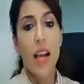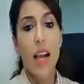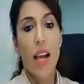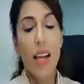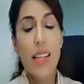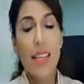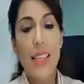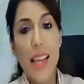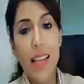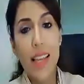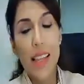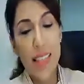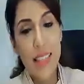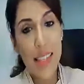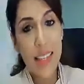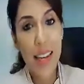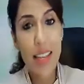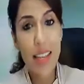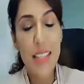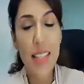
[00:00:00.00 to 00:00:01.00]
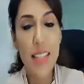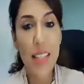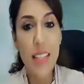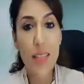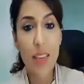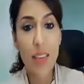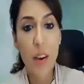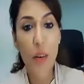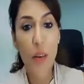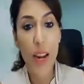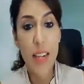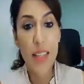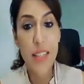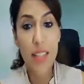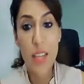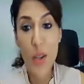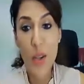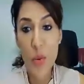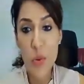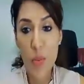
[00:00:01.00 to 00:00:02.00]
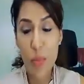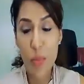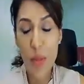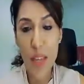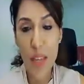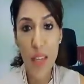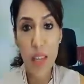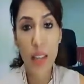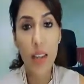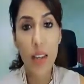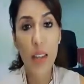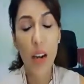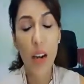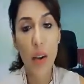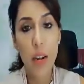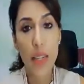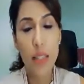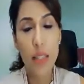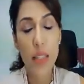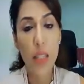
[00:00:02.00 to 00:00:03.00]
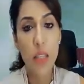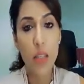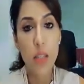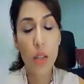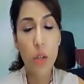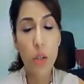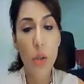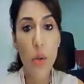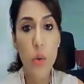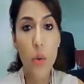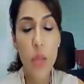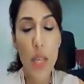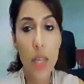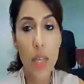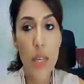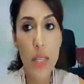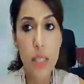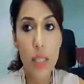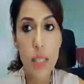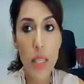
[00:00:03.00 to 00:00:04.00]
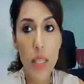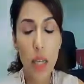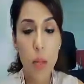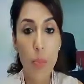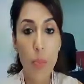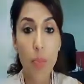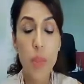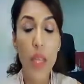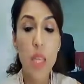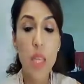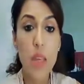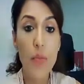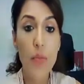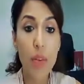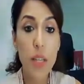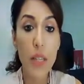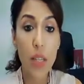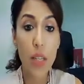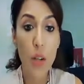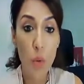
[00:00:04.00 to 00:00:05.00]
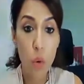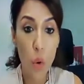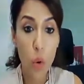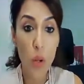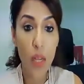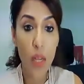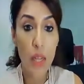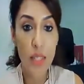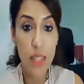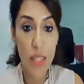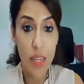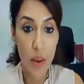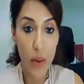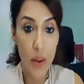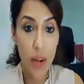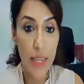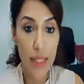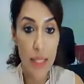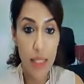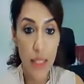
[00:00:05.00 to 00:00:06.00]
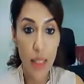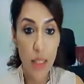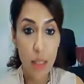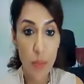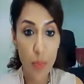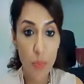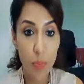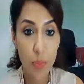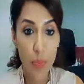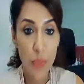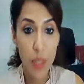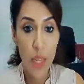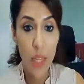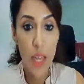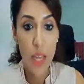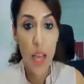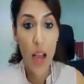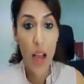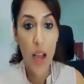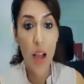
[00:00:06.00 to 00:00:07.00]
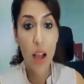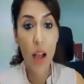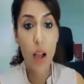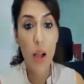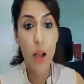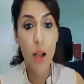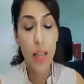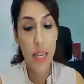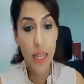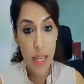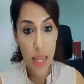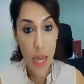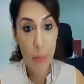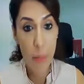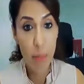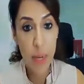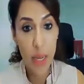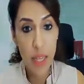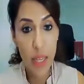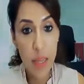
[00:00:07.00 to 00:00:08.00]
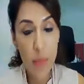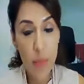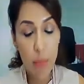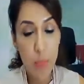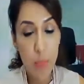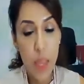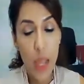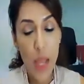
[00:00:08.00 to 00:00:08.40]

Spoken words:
A designated director would be a director who is given the role as a director in a company,